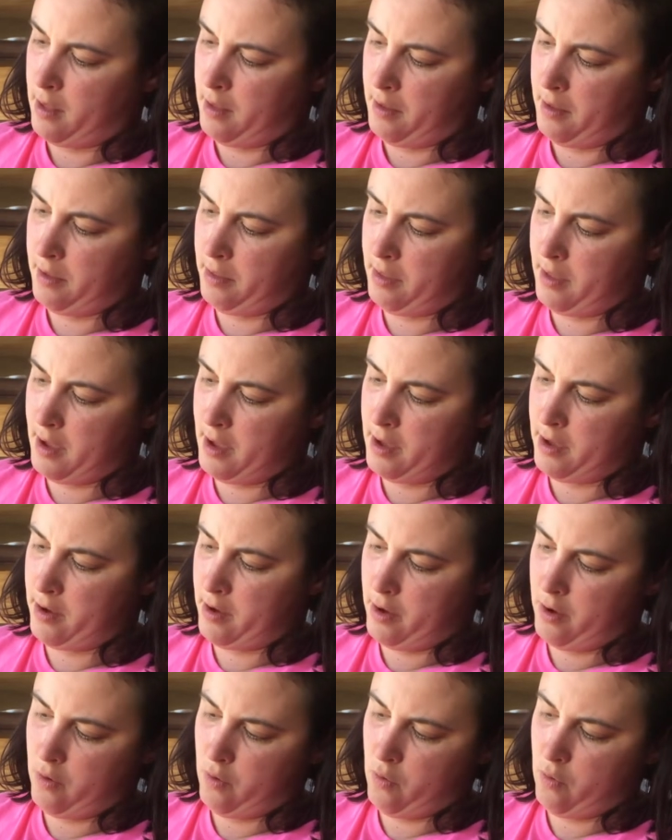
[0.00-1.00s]
Then you
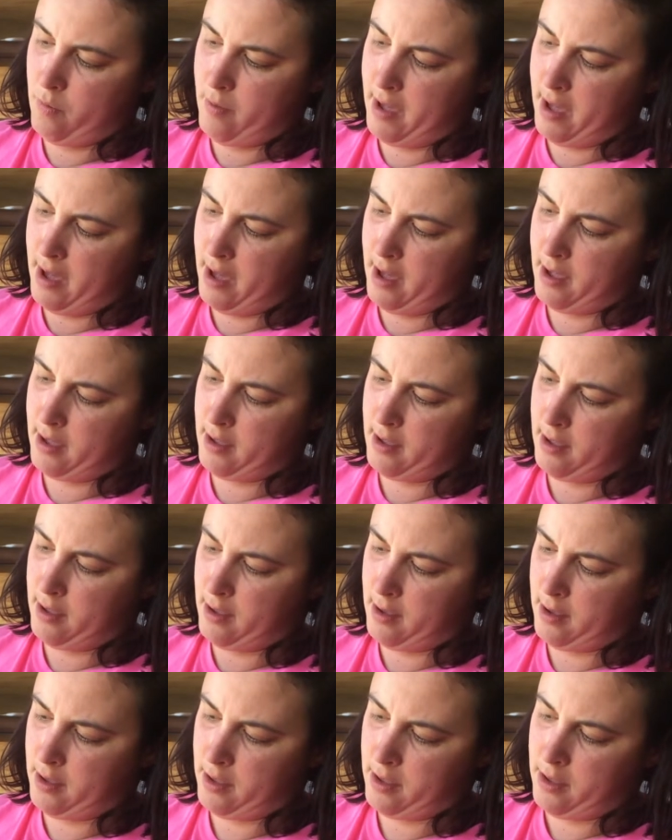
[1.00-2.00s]
can go back
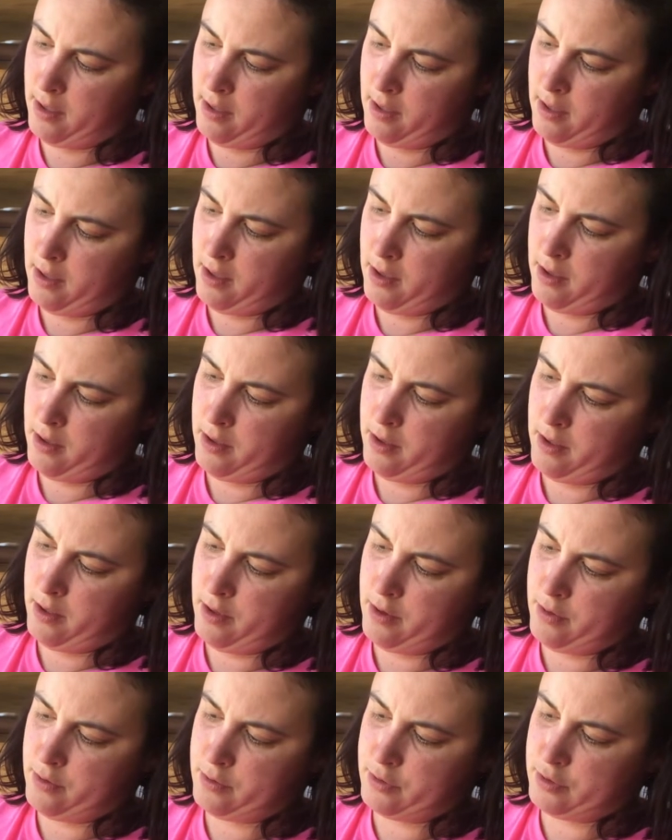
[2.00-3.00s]

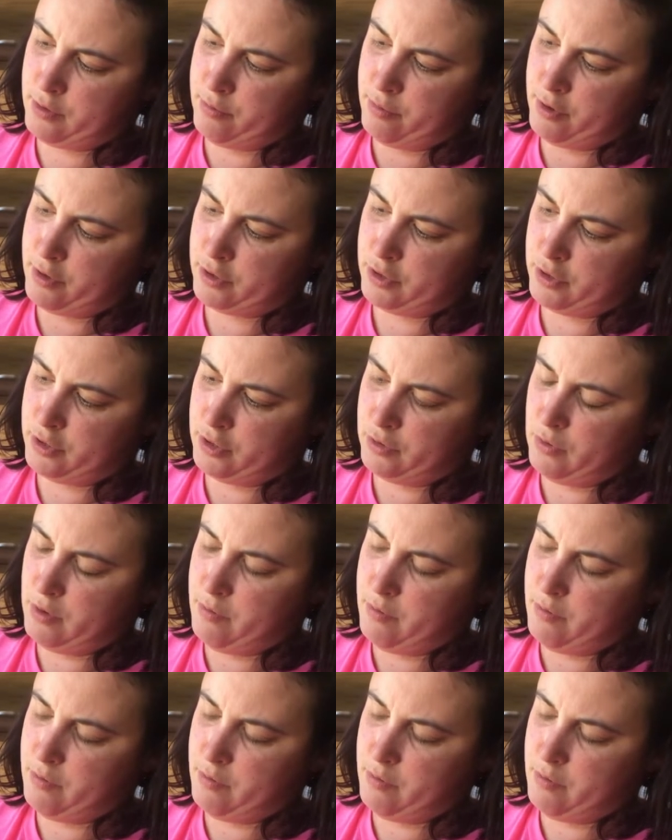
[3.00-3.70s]
and use your brush to sweep